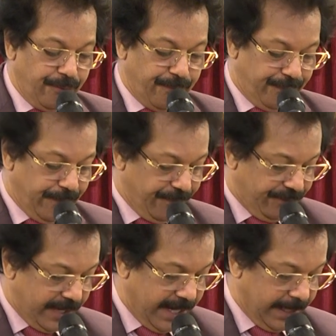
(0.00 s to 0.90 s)

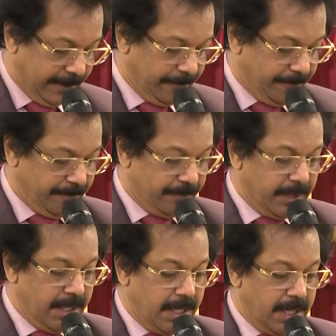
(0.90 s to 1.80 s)
fifteen.
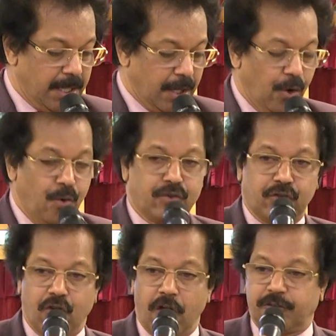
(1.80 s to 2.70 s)
Luke's
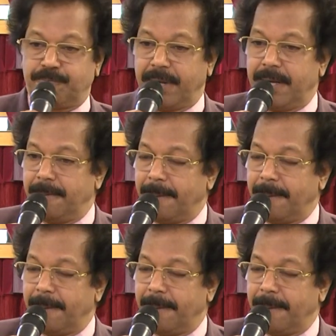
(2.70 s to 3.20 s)
Gospel,